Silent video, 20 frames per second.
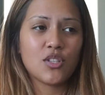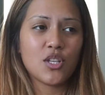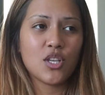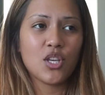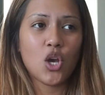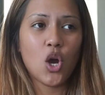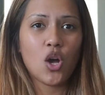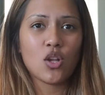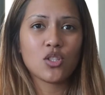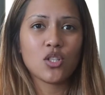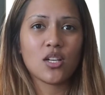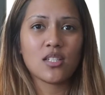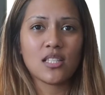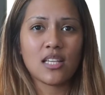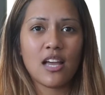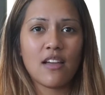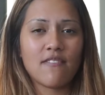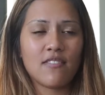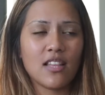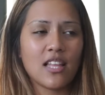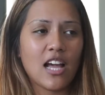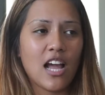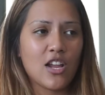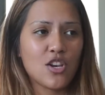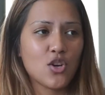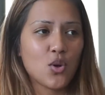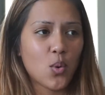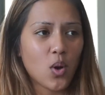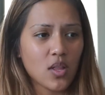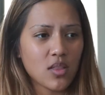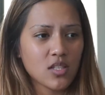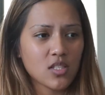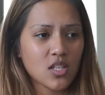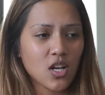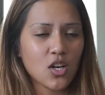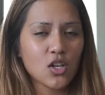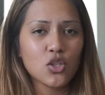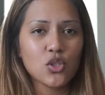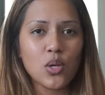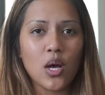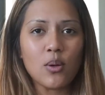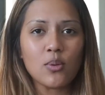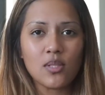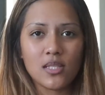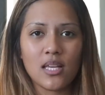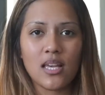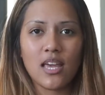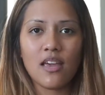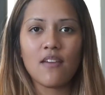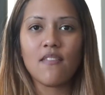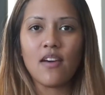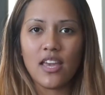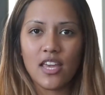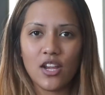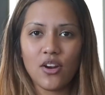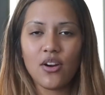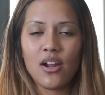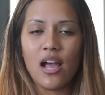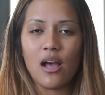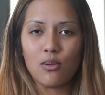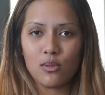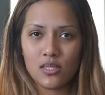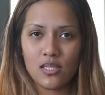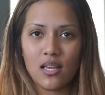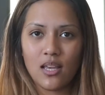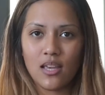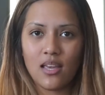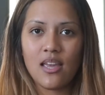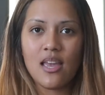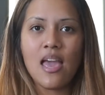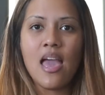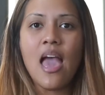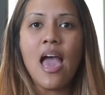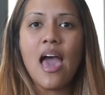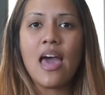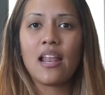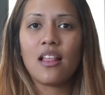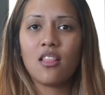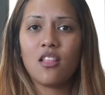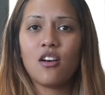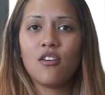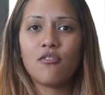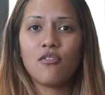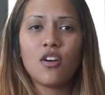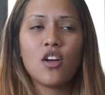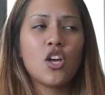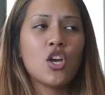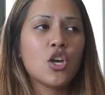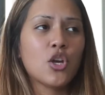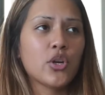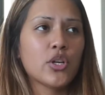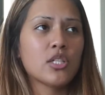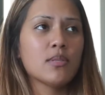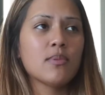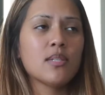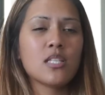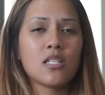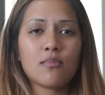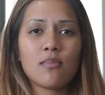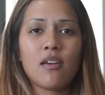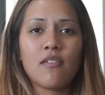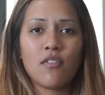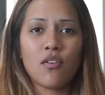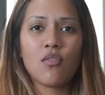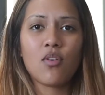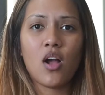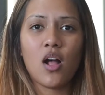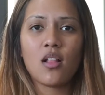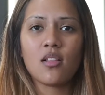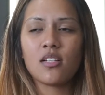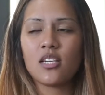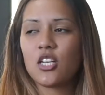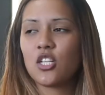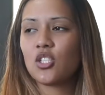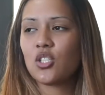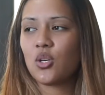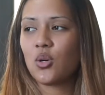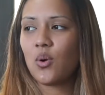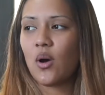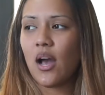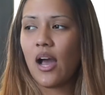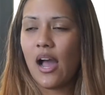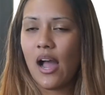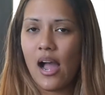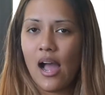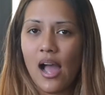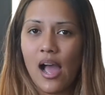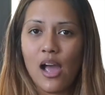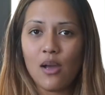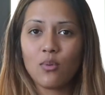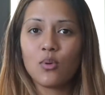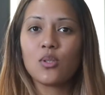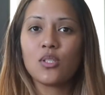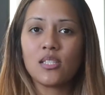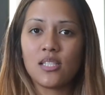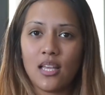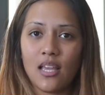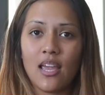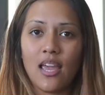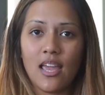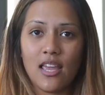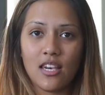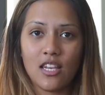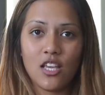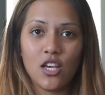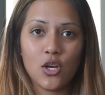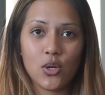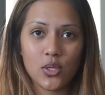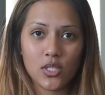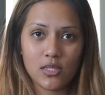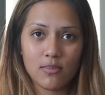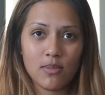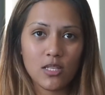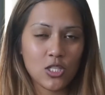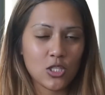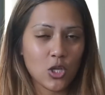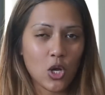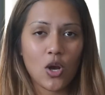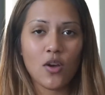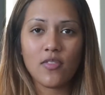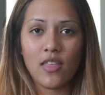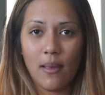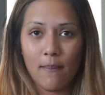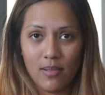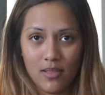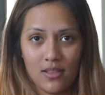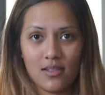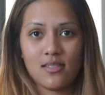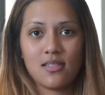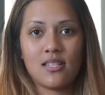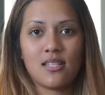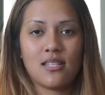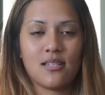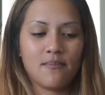singing all songs. Like I feel like I know all the songs, so I'll sing it. If I hear it, I'll sing it. And I love Christmas is my favorite holiday, so I will sing any Christmas song that plays.